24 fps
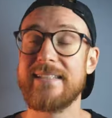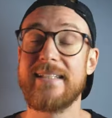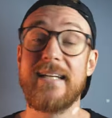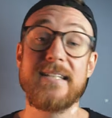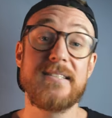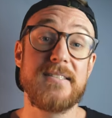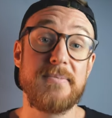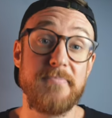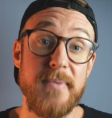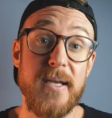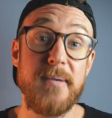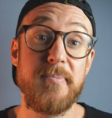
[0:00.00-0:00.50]

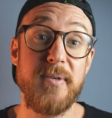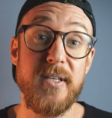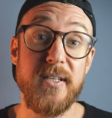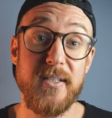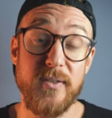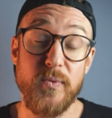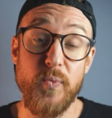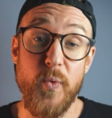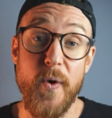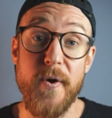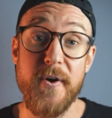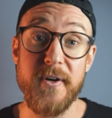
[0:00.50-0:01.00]
Yes, maybe
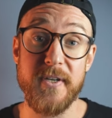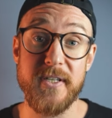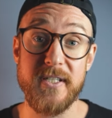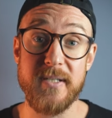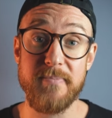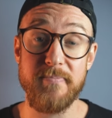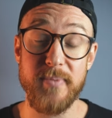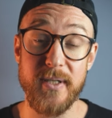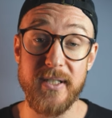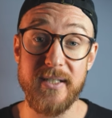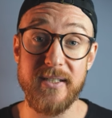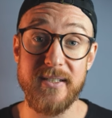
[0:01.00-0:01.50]
it works,
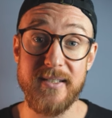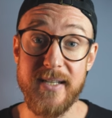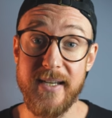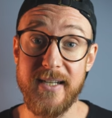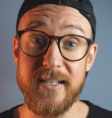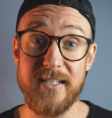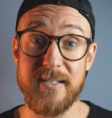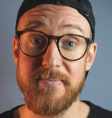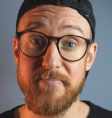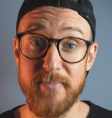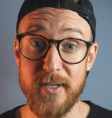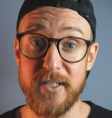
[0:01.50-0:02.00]
but it
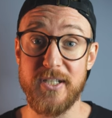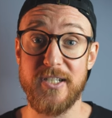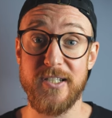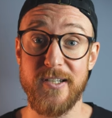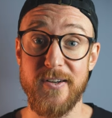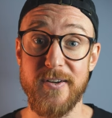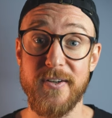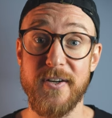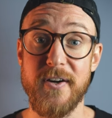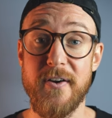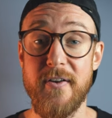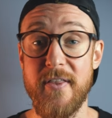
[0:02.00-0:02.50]
takes much
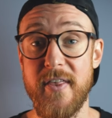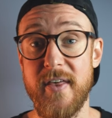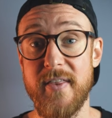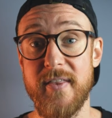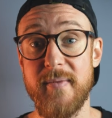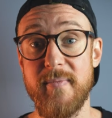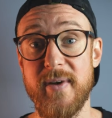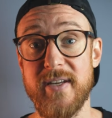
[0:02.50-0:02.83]
longer than the